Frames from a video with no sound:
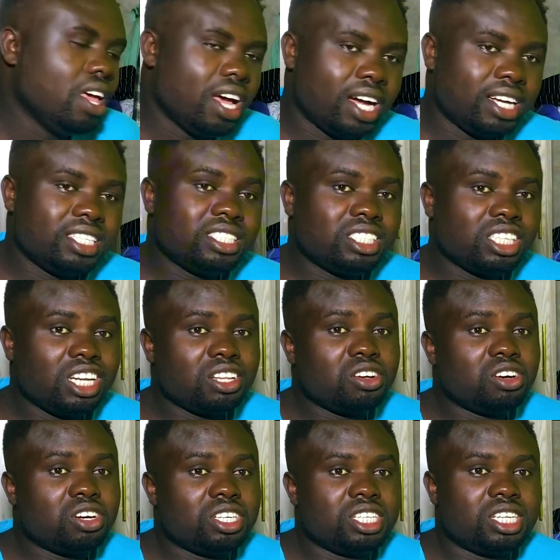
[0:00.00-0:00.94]
and tell
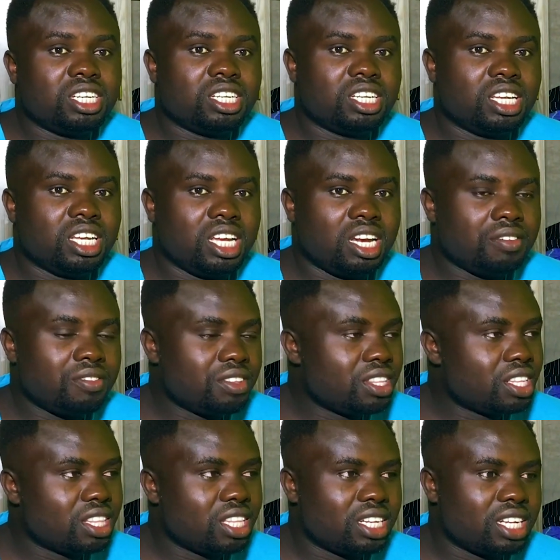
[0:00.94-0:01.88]
God
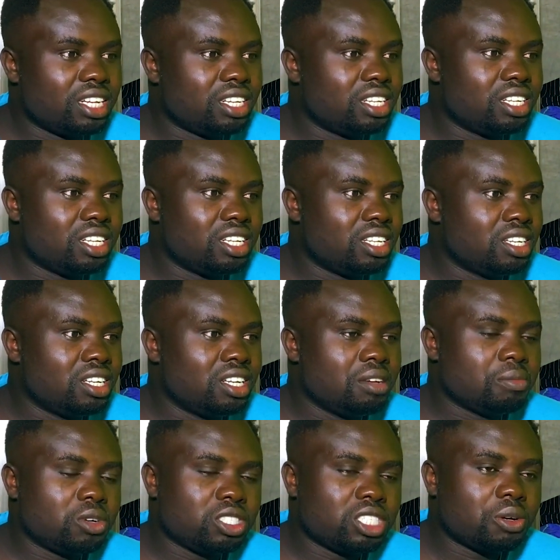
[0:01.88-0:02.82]
everything that I needed,
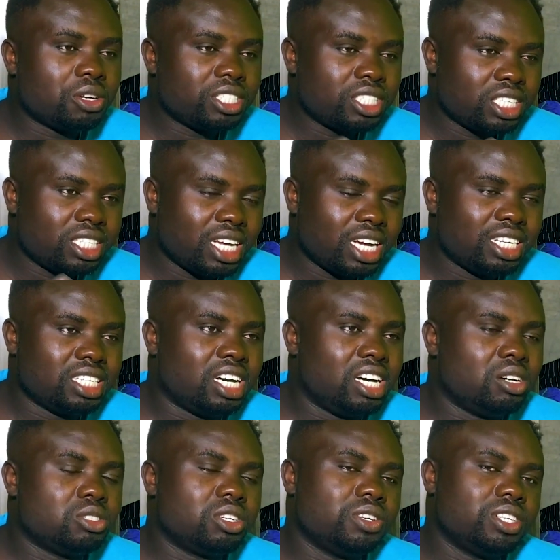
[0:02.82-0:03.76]
because I wanted that
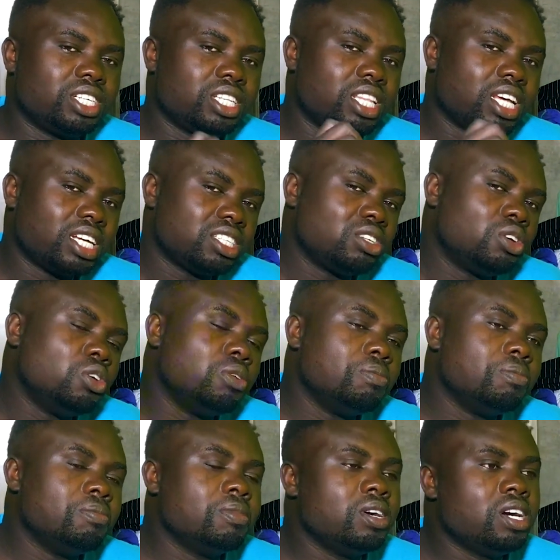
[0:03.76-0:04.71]
house, I wanted that
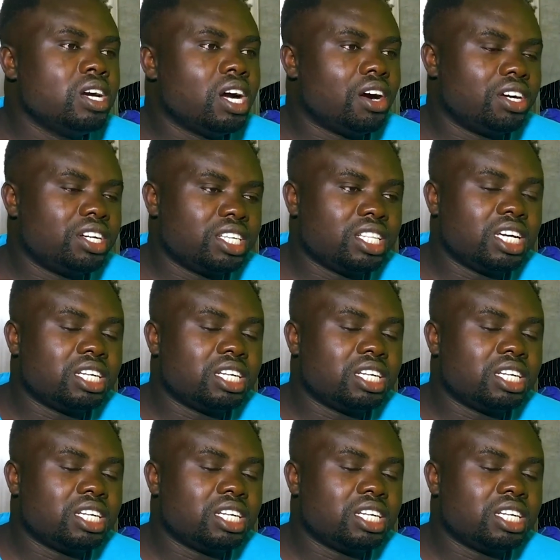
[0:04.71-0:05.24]
home, I wanted